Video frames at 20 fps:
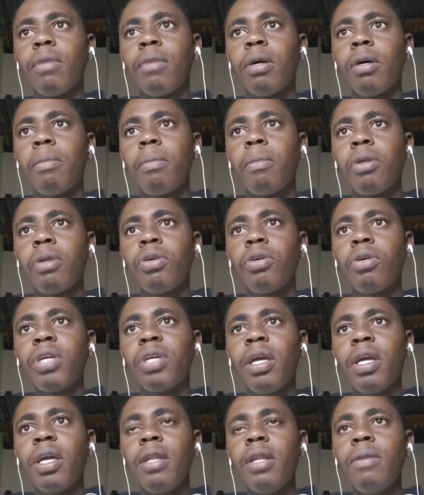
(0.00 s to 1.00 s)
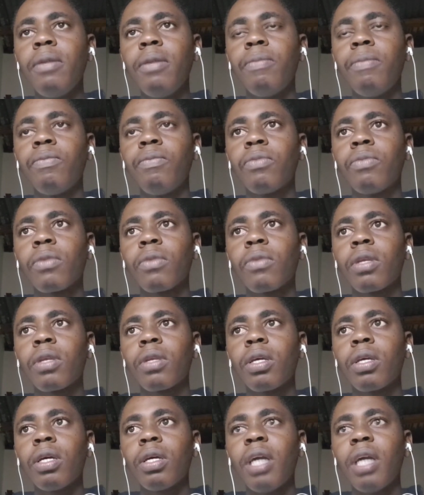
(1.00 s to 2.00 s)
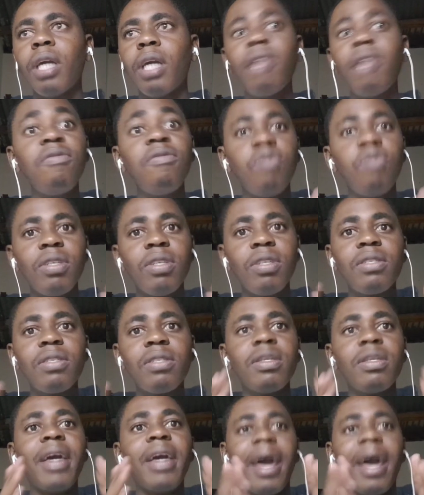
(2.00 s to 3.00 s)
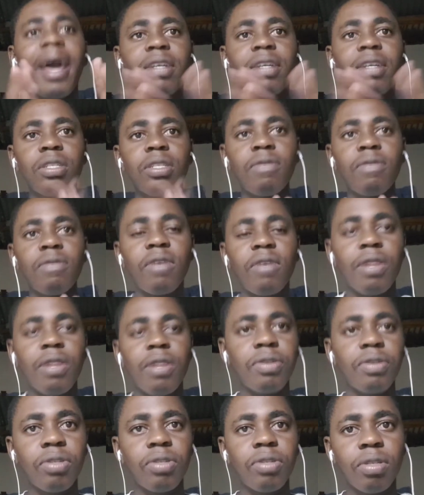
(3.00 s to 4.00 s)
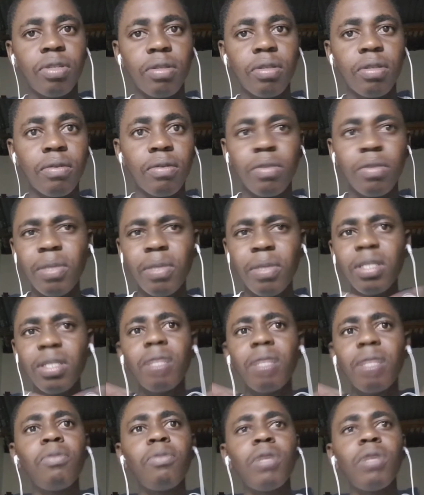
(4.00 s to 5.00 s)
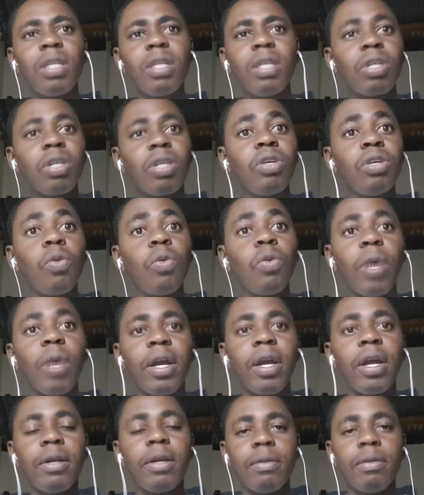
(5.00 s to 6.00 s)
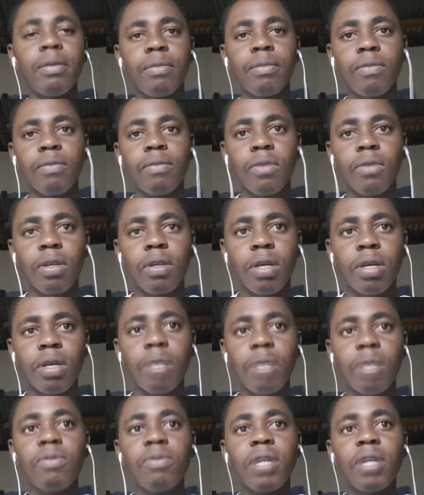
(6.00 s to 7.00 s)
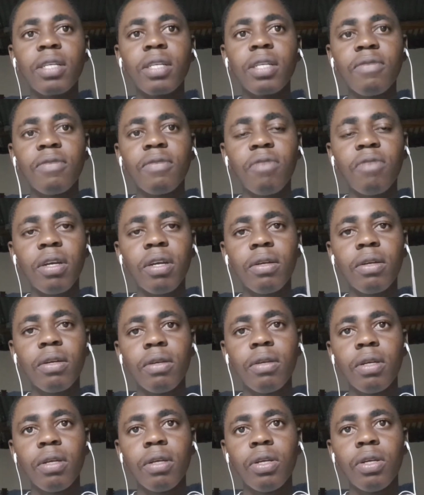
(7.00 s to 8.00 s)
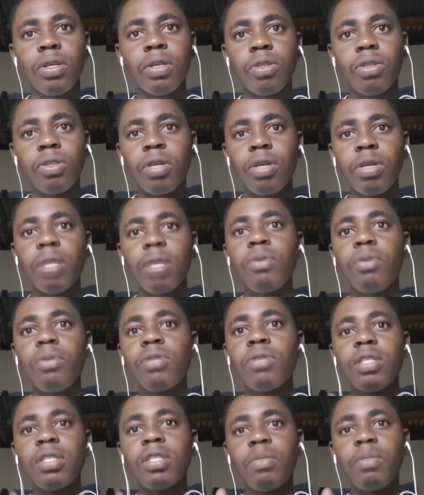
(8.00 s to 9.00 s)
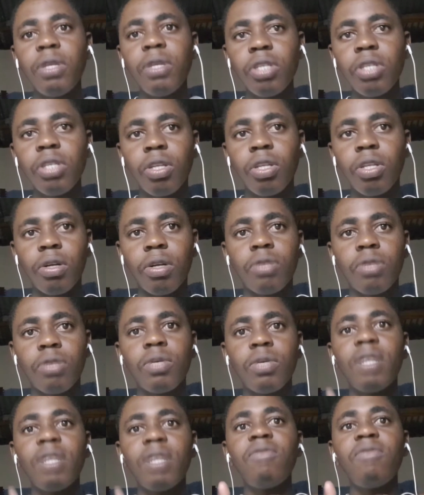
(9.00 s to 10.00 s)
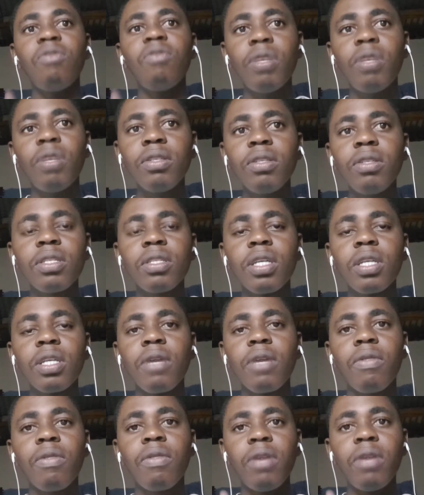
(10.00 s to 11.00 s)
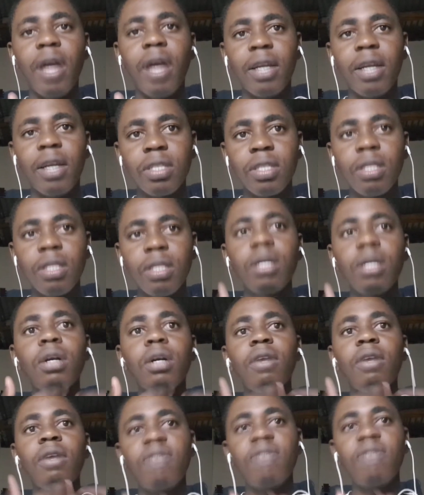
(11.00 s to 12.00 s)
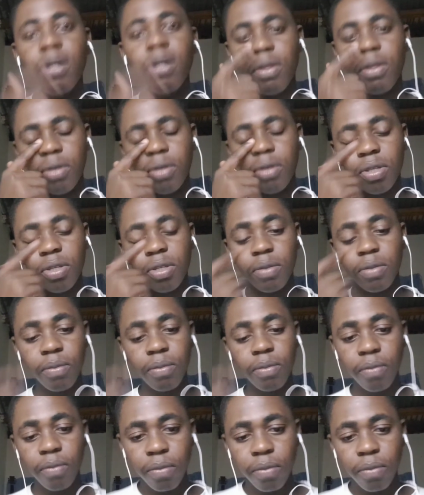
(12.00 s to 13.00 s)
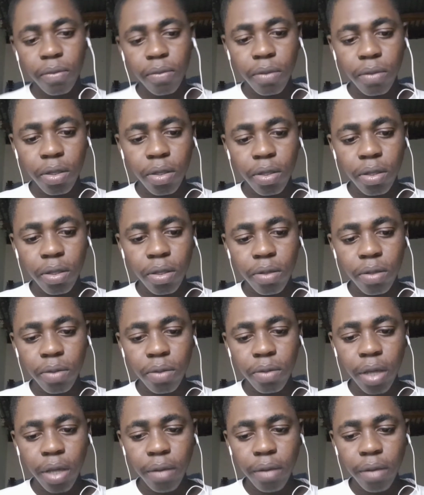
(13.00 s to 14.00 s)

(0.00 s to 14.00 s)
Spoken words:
But you can influence the action of others, especially in a good way, in a productive way. So you're gonna be using speech in order to influence the action of others. Okay?